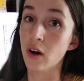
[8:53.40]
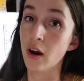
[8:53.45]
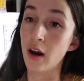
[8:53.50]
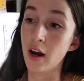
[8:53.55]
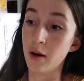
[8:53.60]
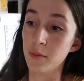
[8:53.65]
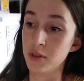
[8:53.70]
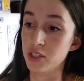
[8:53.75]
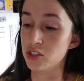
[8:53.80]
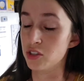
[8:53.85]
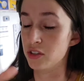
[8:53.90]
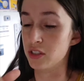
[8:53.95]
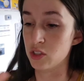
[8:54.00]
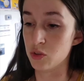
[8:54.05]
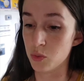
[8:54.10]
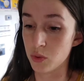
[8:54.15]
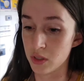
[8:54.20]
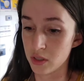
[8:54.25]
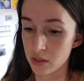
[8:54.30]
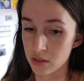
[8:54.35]
out how much all
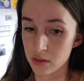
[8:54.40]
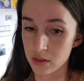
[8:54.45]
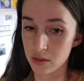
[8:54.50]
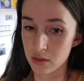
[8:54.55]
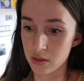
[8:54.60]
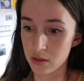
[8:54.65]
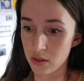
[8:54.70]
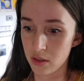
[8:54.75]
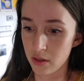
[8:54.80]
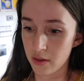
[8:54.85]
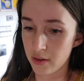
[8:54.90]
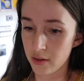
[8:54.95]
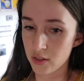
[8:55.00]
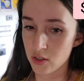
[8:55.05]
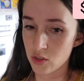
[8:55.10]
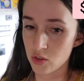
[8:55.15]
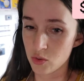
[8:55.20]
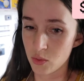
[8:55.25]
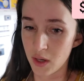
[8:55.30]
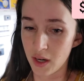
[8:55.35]
this was.
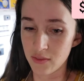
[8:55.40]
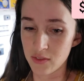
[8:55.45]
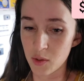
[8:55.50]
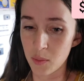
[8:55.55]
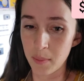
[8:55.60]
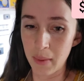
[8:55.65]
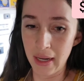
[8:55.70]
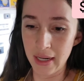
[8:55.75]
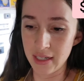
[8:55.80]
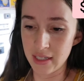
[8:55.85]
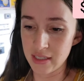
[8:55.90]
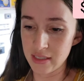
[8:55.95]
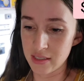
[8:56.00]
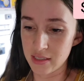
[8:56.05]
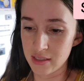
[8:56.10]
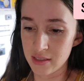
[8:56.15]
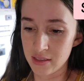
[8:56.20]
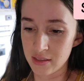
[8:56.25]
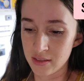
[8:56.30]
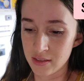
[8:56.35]
So I have to
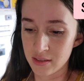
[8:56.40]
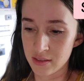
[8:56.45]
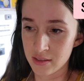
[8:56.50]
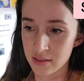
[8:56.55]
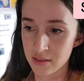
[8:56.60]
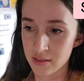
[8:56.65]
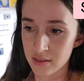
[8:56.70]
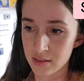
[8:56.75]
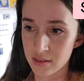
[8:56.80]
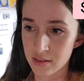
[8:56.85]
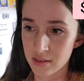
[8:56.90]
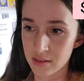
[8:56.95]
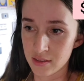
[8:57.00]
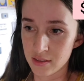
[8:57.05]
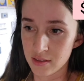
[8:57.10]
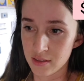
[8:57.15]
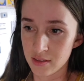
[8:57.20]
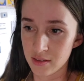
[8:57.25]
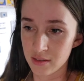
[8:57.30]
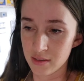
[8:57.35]
minus
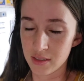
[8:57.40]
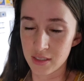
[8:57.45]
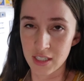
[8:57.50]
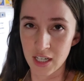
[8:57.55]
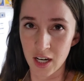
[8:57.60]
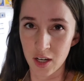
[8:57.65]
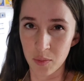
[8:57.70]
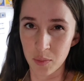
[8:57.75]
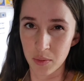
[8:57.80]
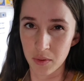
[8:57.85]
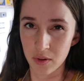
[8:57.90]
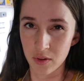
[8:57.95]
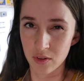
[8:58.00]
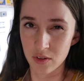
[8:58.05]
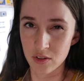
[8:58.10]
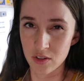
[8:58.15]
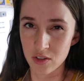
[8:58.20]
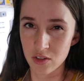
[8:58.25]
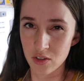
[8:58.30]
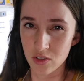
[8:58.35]

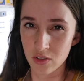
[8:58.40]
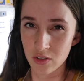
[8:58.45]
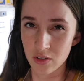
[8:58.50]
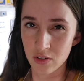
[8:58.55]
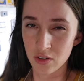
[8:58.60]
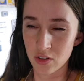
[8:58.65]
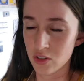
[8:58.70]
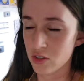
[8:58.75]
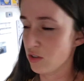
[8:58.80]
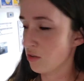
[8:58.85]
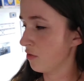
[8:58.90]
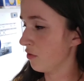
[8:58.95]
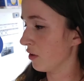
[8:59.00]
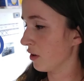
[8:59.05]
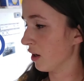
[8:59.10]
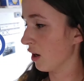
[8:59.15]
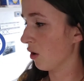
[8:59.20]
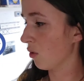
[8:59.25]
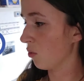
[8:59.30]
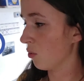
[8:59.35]
diapers to
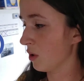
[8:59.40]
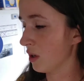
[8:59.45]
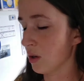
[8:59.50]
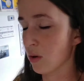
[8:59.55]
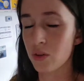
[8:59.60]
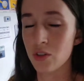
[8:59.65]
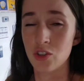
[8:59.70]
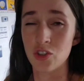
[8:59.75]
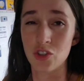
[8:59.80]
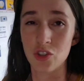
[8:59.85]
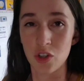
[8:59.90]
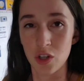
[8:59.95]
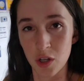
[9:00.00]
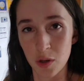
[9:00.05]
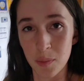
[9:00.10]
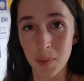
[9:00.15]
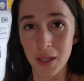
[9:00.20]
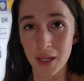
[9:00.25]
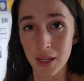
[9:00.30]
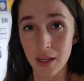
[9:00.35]
figure out what it should
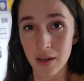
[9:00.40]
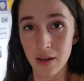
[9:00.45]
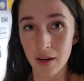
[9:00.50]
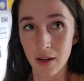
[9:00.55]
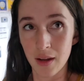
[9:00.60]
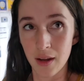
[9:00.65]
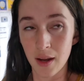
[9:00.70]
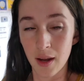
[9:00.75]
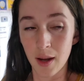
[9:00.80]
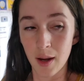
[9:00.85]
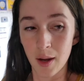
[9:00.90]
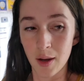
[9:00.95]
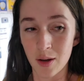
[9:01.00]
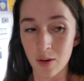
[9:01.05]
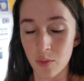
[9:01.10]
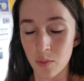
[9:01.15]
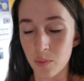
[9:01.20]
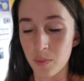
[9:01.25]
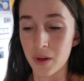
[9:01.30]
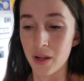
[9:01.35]
have been.
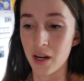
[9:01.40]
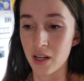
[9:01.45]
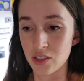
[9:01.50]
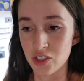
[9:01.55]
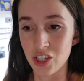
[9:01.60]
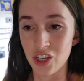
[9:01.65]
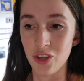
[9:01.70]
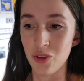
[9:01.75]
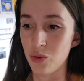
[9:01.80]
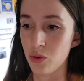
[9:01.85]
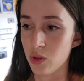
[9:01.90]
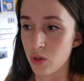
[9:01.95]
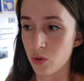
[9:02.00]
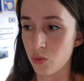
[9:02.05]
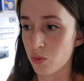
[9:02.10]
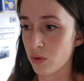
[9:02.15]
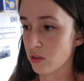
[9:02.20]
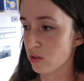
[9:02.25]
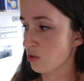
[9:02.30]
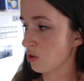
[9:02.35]
But I'll tell you the
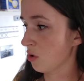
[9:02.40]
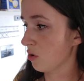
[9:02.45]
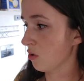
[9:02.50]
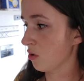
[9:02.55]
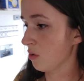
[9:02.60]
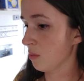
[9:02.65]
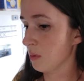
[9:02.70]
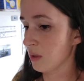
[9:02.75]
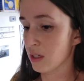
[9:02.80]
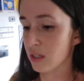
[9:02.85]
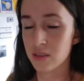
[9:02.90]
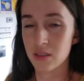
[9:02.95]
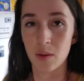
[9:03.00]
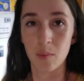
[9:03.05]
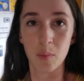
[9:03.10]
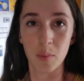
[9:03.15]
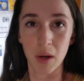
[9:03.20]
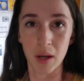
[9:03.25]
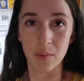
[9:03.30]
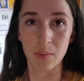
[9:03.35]
real total because
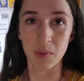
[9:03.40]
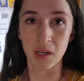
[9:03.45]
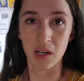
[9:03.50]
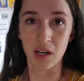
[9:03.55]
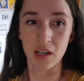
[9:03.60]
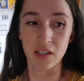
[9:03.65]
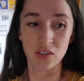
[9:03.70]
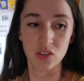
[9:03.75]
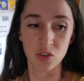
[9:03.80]
I'm bummed I got